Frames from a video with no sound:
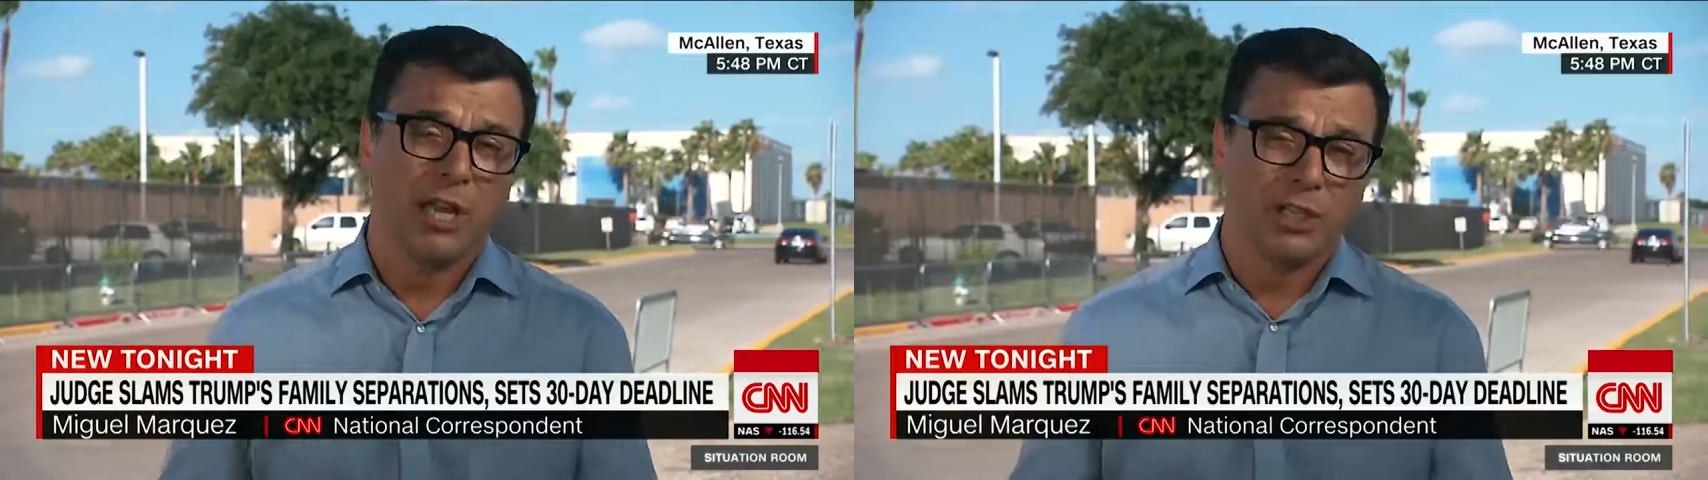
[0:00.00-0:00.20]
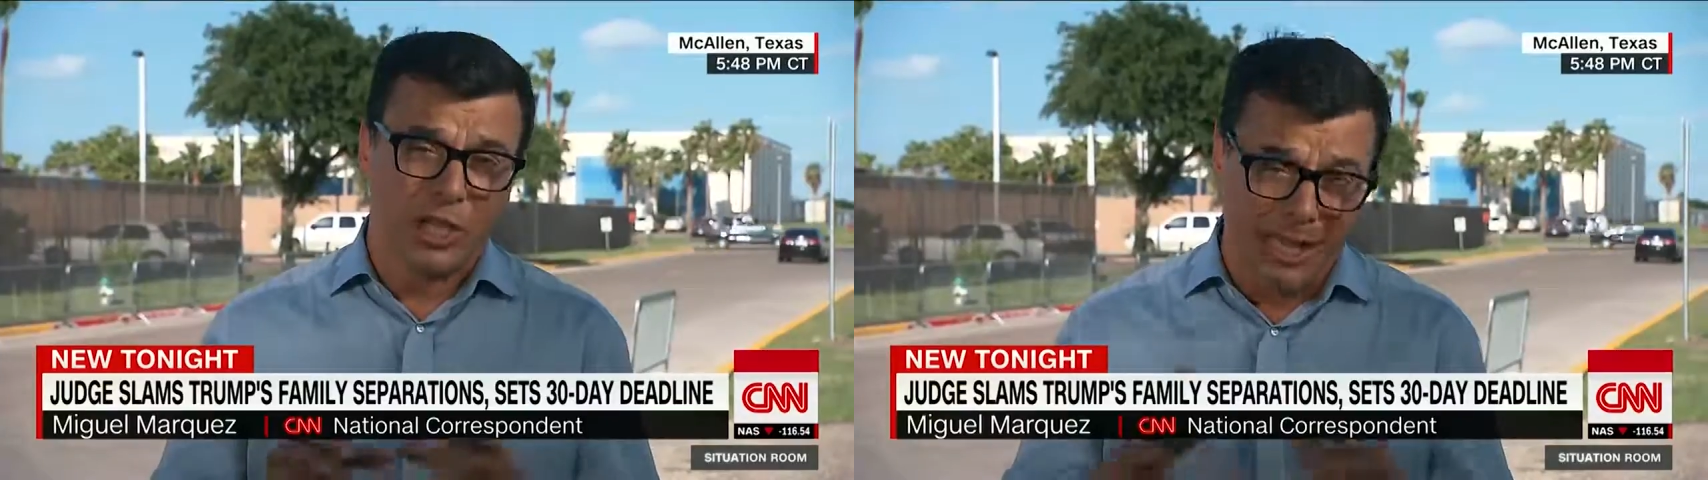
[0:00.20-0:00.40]

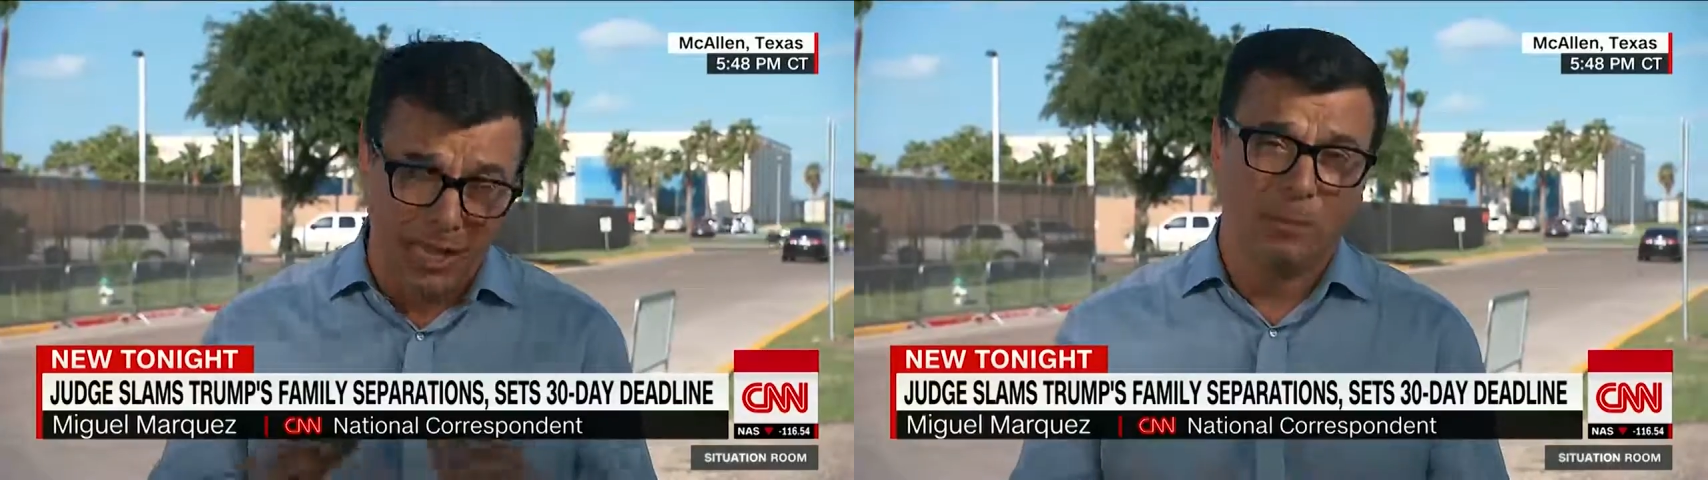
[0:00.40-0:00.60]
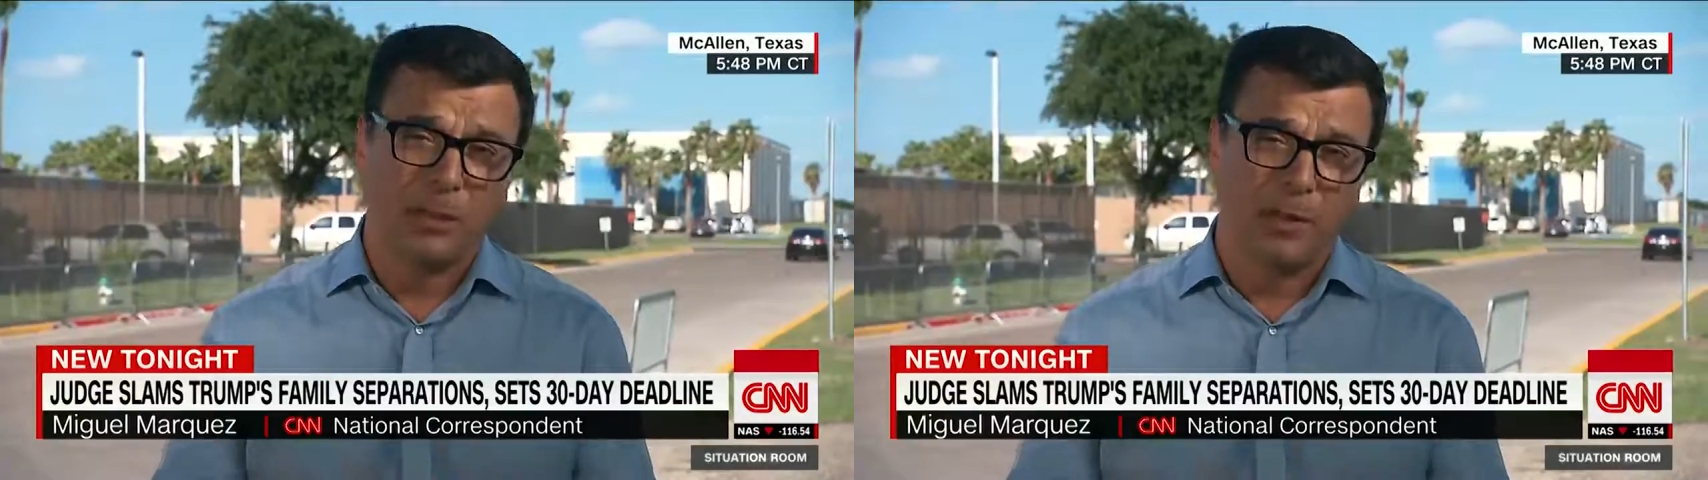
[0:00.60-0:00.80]
to
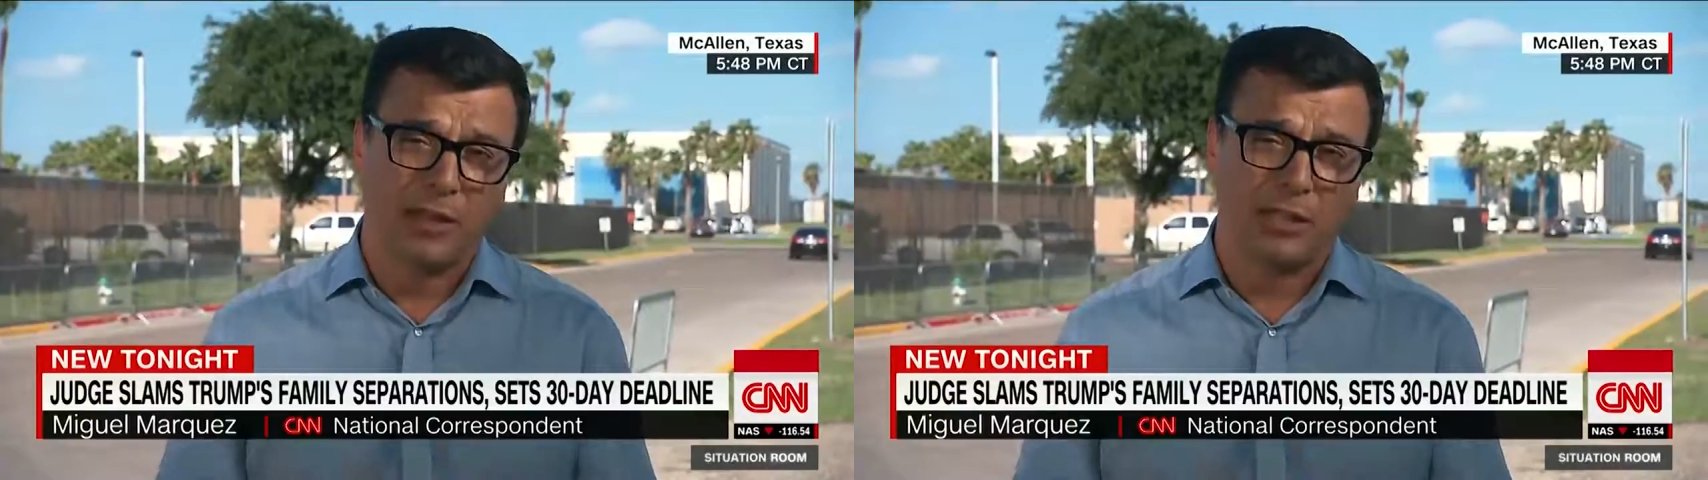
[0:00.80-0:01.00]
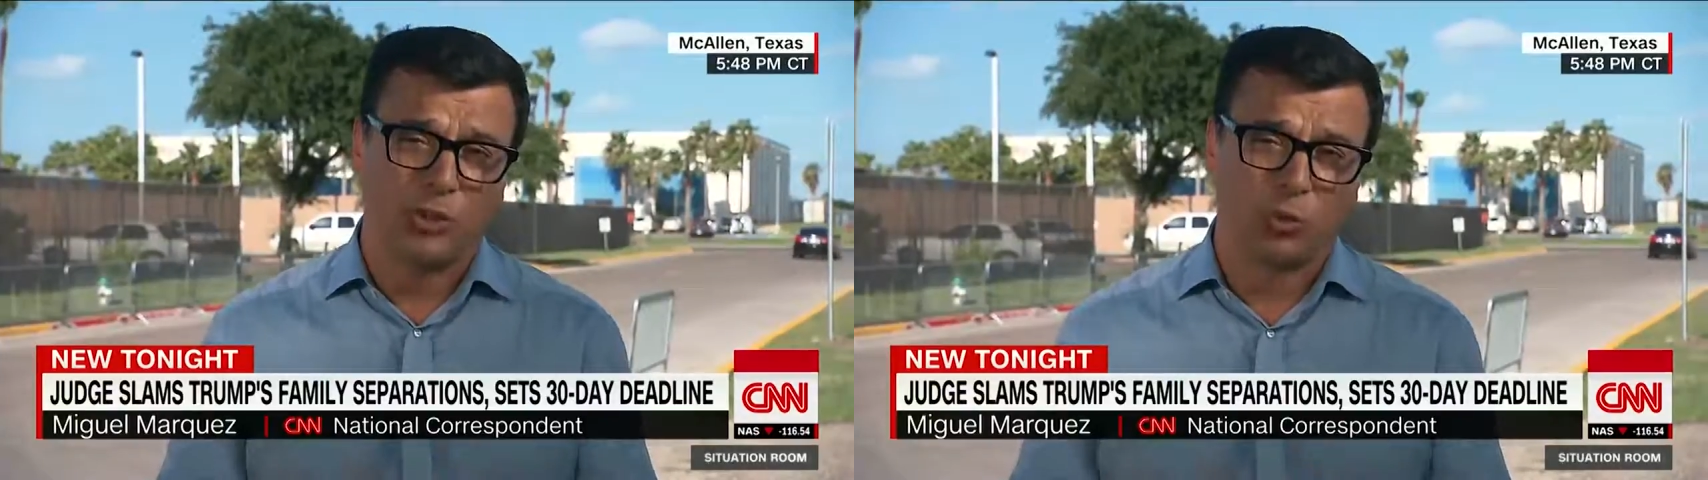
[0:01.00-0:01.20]
implement this